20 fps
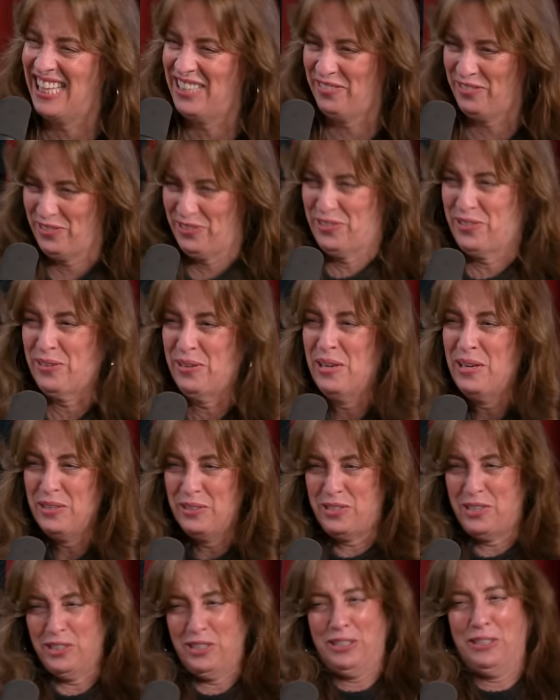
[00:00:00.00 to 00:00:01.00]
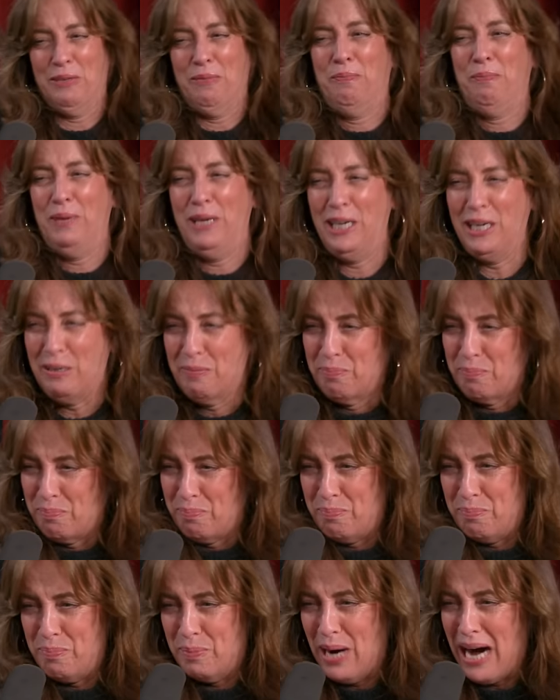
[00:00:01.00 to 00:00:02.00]
just, just a, a
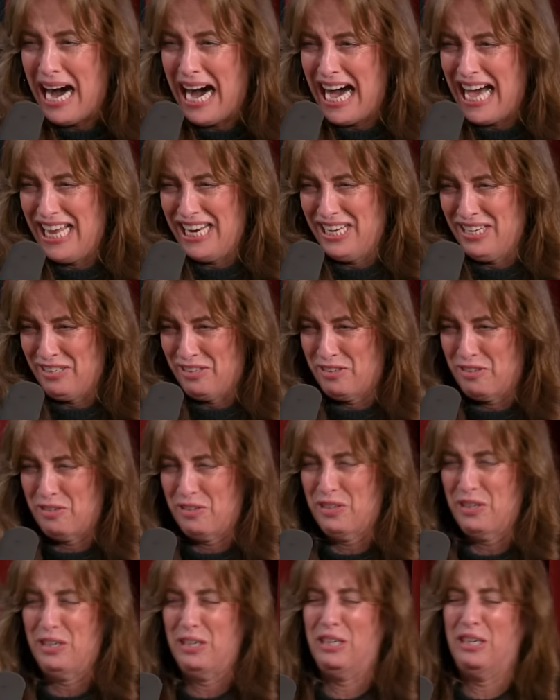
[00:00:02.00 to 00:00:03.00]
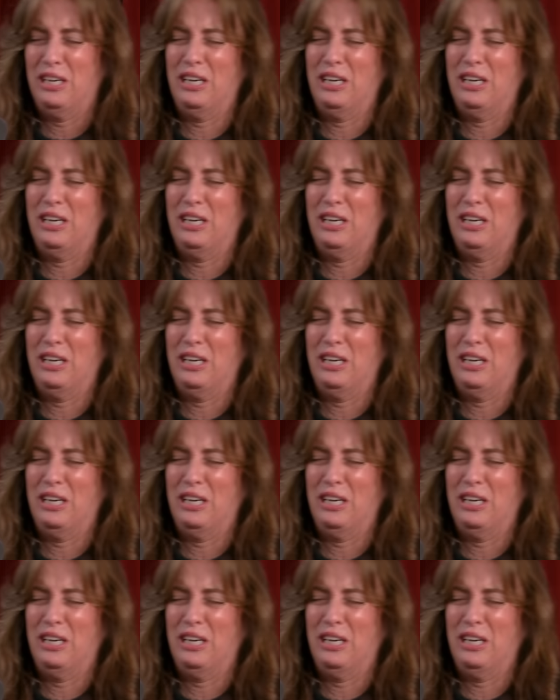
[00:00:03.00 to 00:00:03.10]
bag, of, a bag of